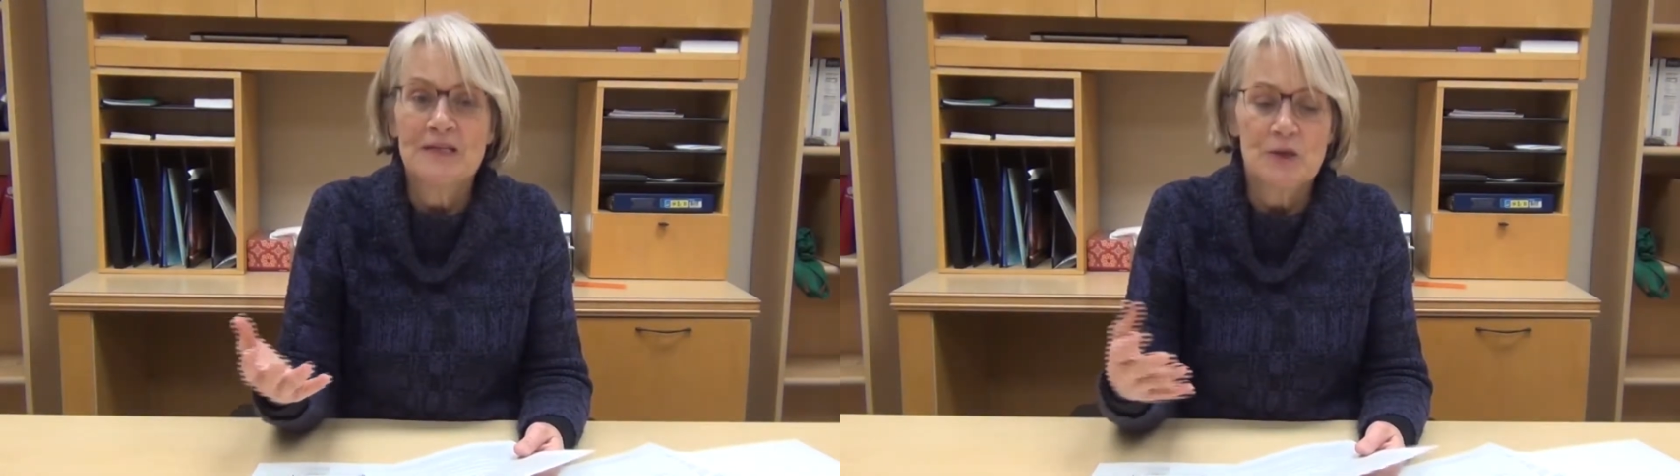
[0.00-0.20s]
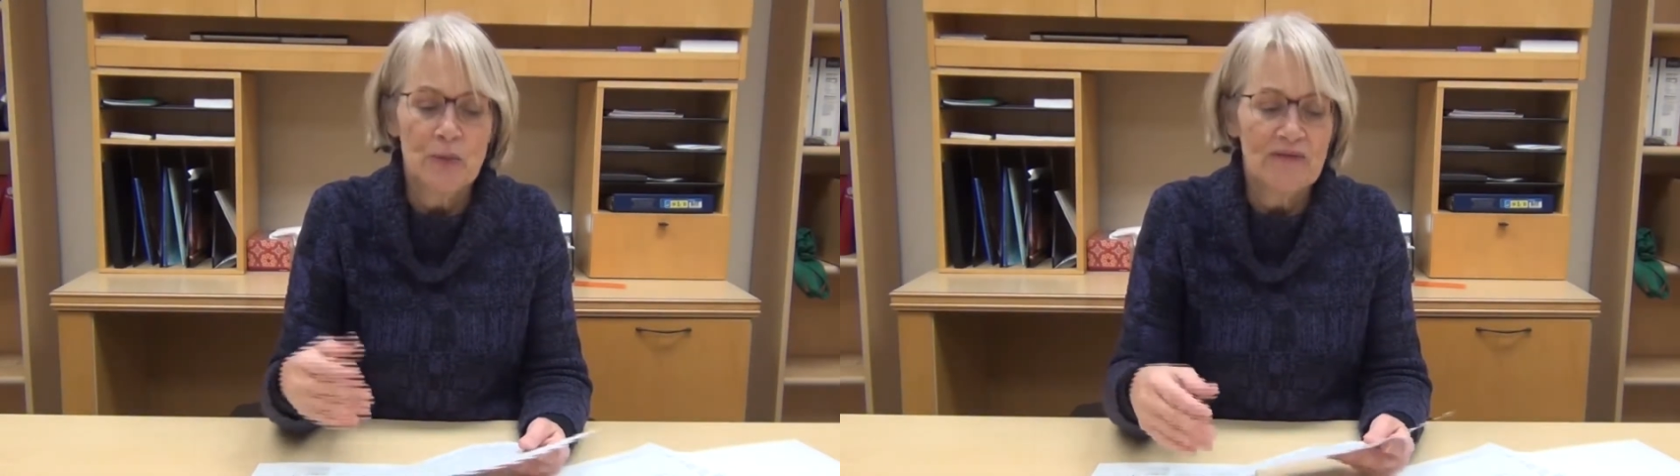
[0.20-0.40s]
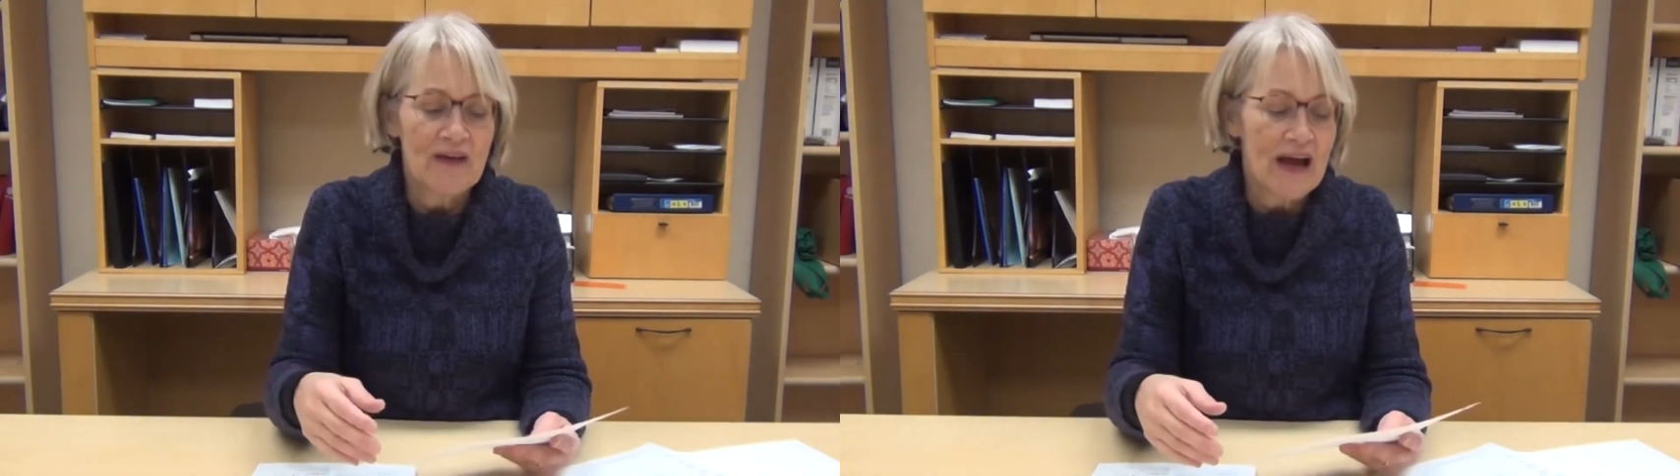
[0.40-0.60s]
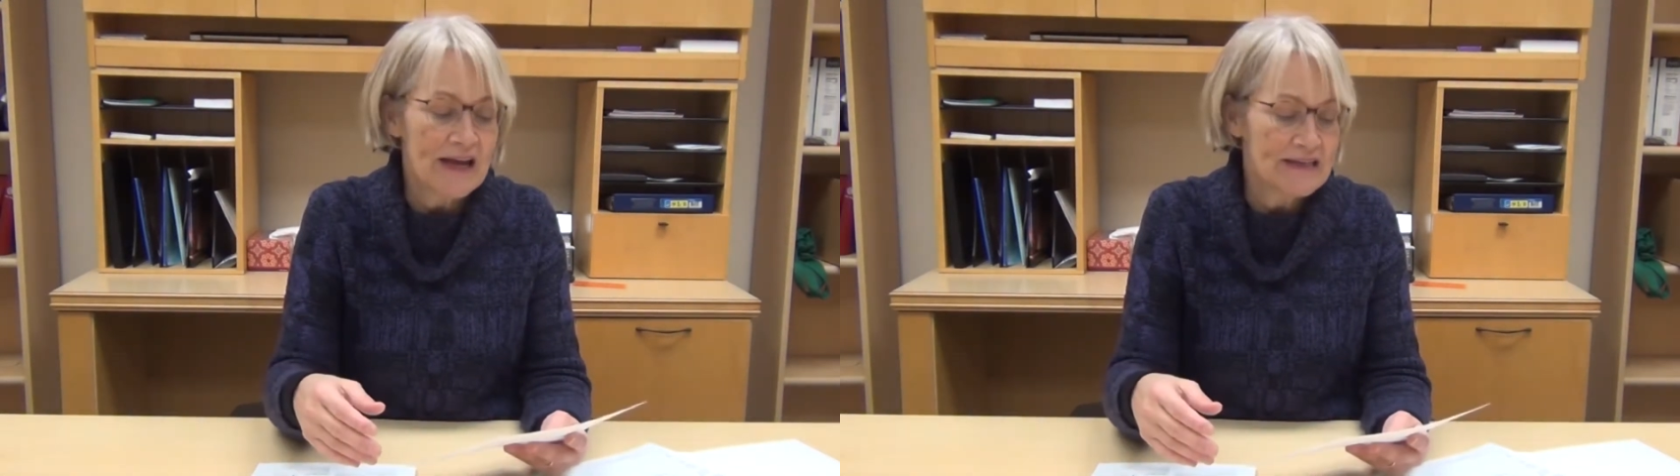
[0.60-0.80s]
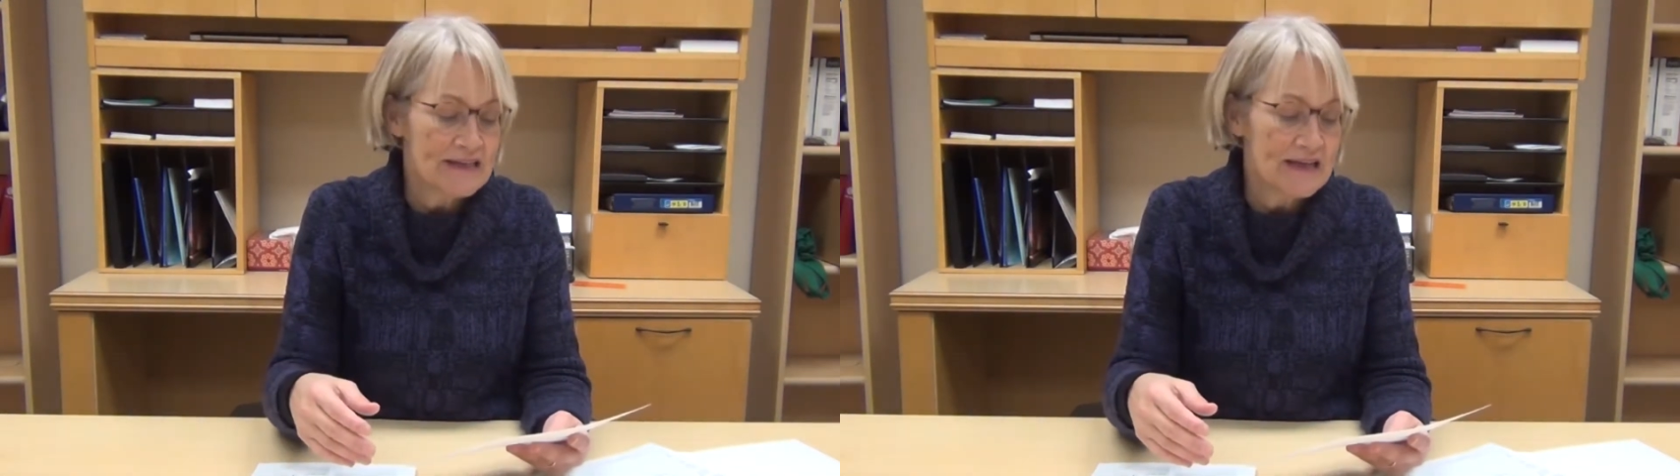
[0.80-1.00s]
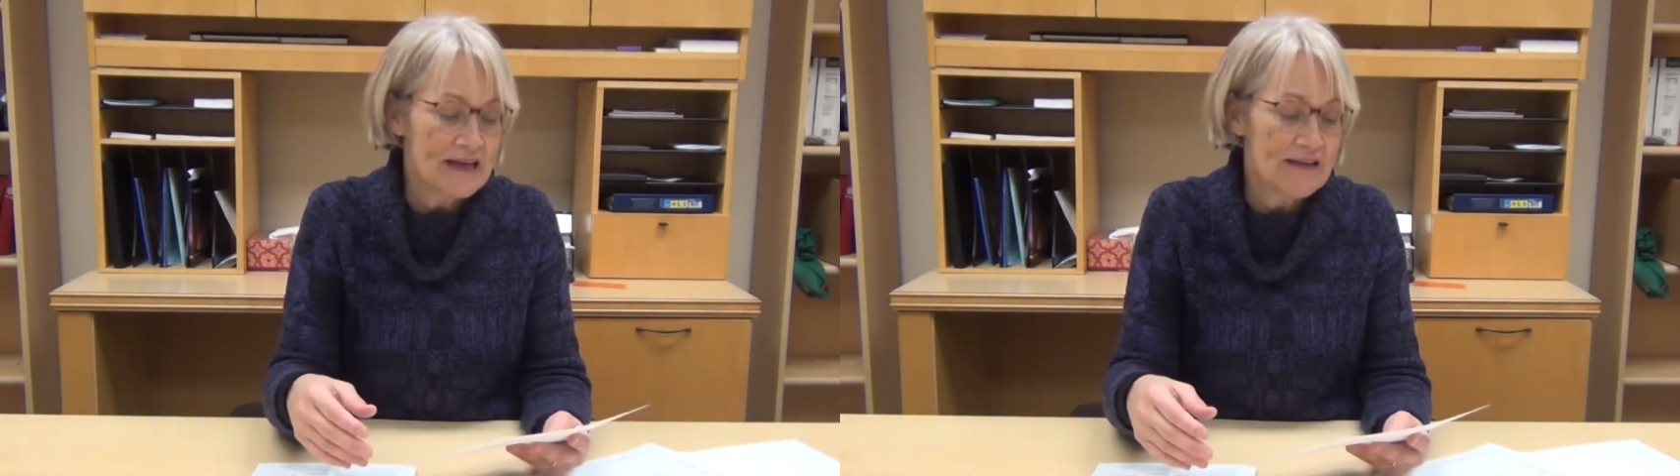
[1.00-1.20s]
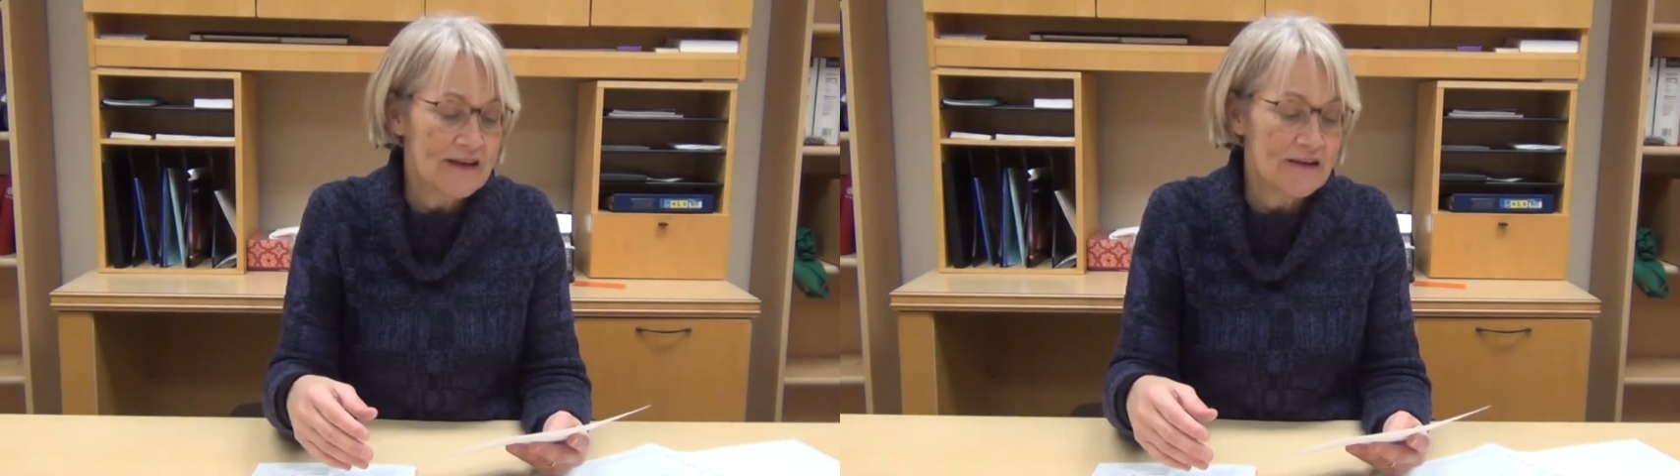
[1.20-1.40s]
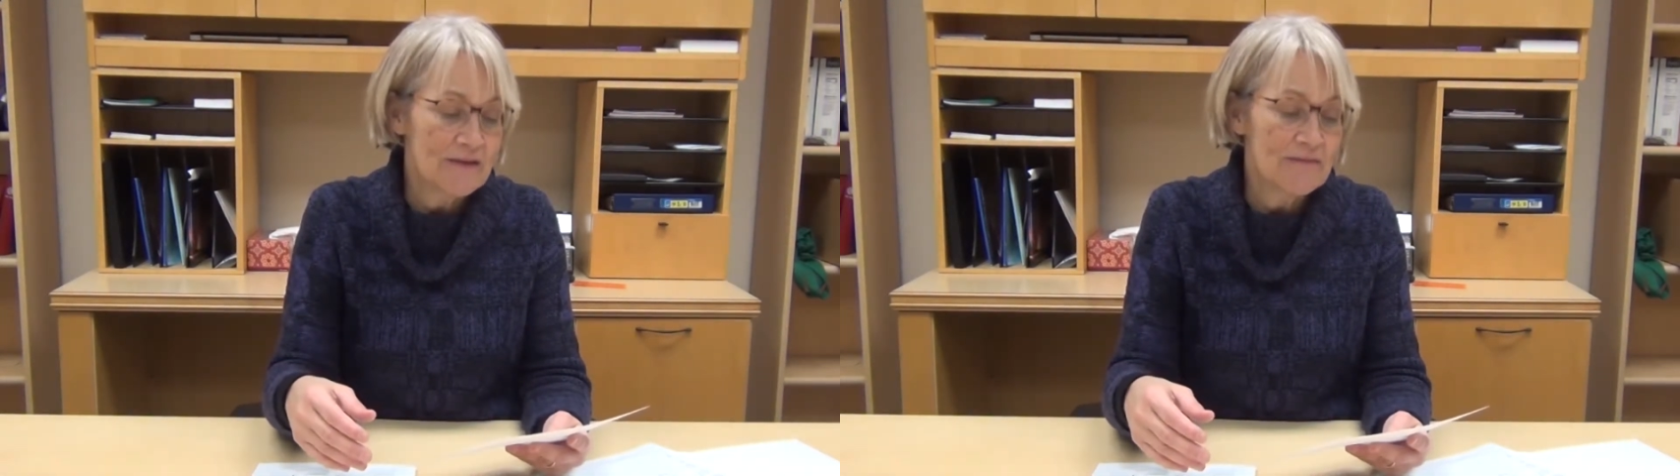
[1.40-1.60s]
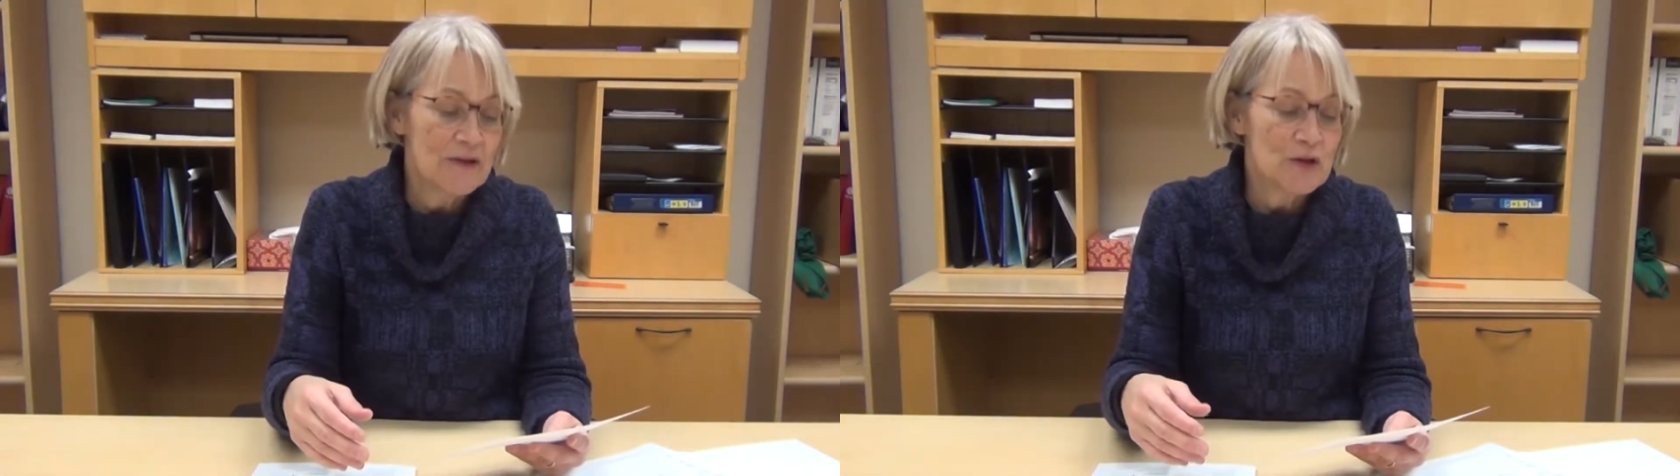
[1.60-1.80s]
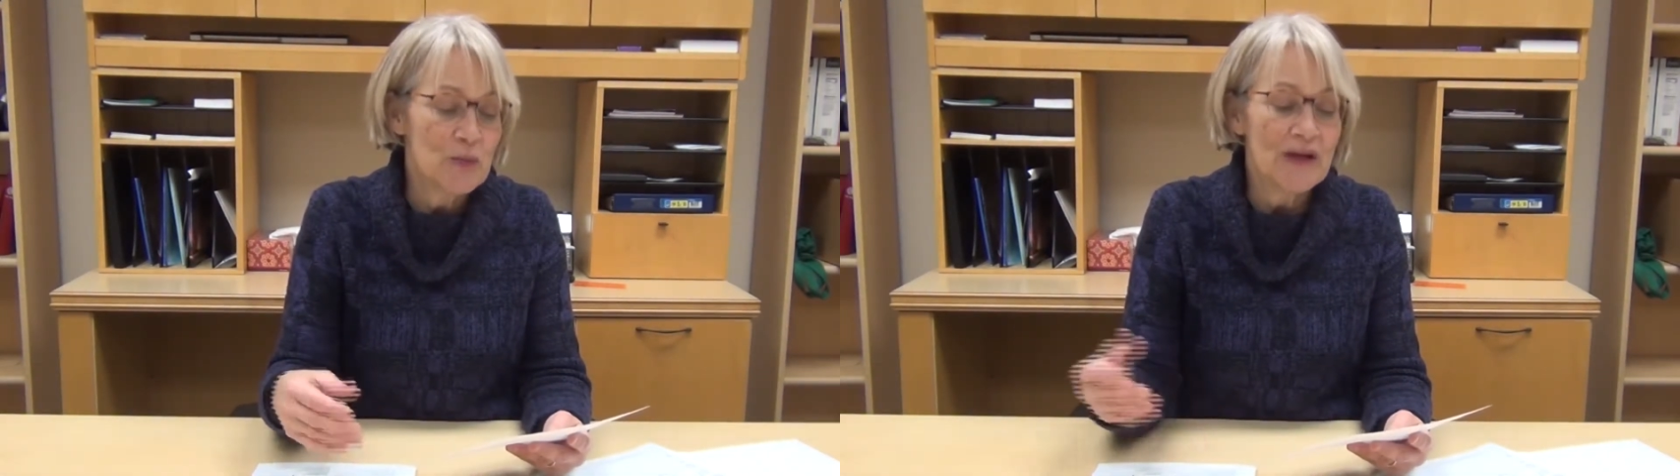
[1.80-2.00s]
So we've got uh, there
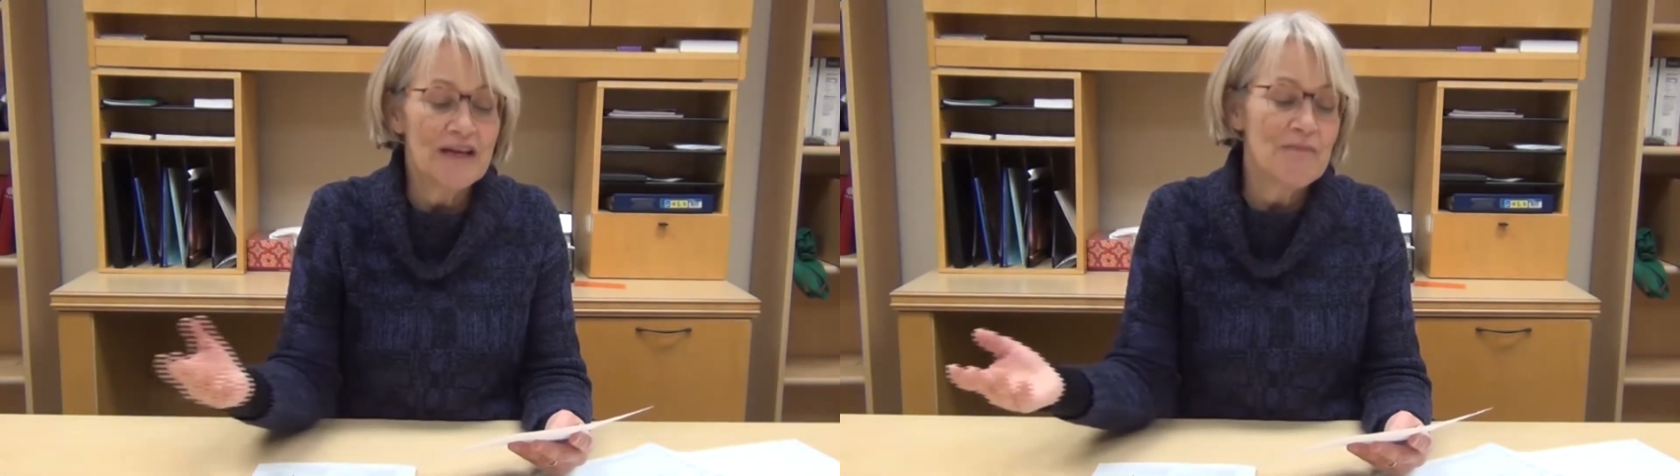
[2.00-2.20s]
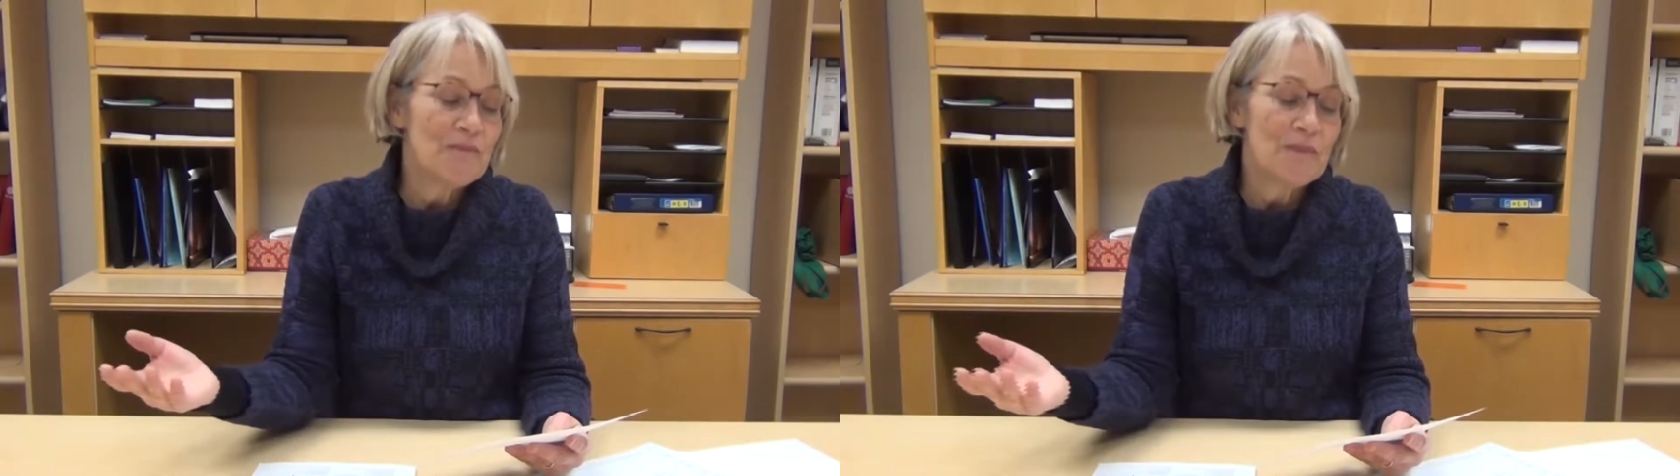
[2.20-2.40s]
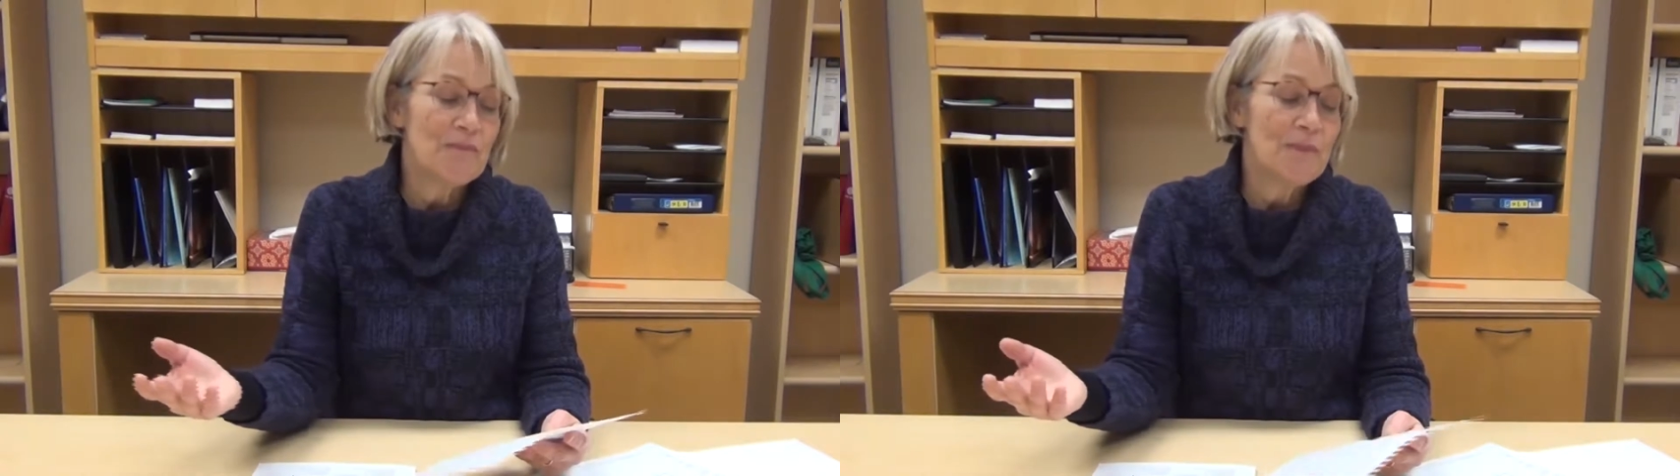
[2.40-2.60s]
the 20